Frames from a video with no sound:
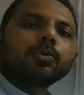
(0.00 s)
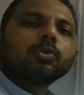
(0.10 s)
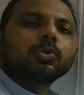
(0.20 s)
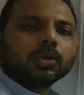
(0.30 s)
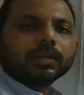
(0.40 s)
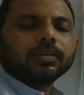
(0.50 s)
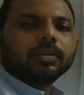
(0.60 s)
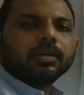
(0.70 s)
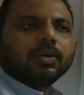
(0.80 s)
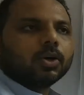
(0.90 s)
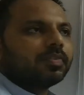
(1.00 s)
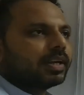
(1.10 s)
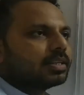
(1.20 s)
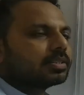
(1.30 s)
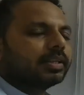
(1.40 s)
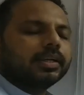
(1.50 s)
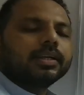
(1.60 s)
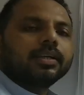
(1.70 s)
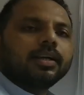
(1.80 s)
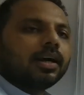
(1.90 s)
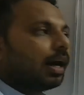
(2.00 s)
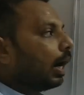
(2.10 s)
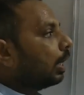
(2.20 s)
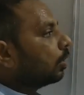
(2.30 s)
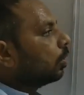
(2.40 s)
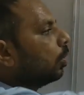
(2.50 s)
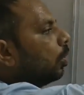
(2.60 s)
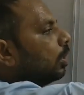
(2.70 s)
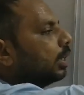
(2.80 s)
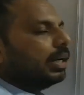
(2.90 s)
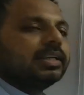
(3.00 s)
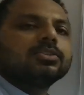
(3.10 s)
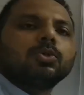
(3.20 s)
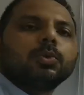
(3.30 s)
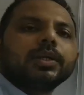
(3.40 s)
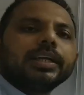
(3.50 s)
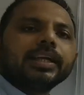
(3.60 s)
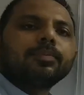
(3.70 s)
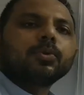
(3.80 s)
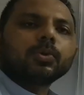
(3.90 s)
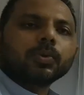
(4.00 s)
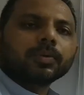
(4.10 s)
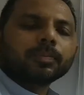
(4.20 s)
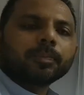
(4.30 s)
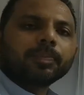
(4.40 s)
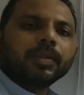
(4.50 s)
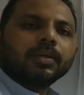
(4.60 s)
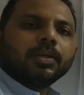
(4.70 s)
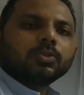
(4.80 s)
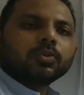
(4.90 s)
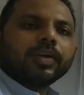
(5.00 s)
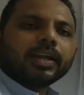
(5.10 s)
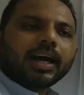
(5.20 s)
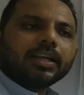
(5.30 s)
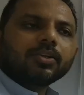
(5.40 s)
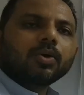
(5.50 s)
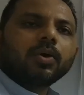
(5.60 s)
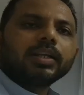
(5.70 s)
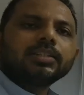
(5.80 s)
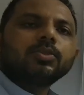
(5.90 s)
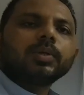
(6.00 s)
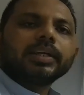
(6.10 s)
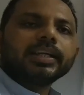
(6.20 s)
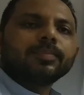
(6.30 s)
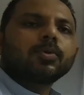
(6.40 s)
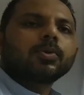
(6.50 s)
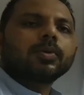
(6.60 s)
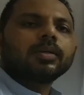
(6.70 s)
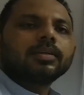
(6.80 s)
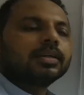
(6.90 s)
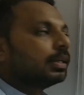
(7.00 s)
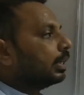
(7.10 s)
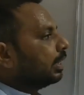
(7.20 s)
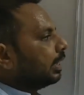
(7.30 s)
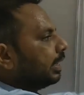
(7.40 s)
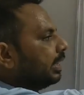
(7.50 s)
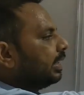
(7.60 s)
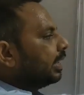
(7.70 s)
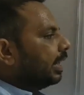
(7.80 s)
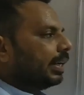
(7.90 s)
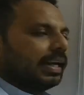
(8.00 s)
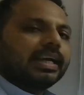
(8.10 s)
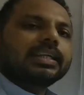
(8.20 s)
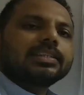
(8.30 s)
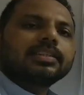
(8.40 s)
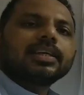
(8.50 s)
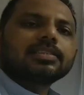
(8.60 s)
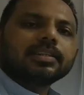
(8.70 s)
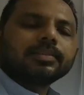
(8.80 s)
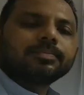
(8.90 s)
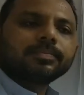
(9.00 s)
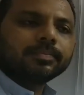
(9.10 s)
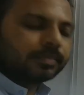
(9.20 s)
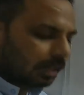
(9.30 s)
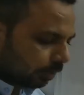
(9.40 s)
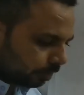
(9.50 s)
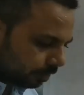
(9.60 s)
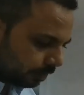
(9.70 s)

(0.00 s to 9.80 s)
proton, or we can say that alcohol is donating proton. So when alcohol is donating proton, it can act as an acid. Now,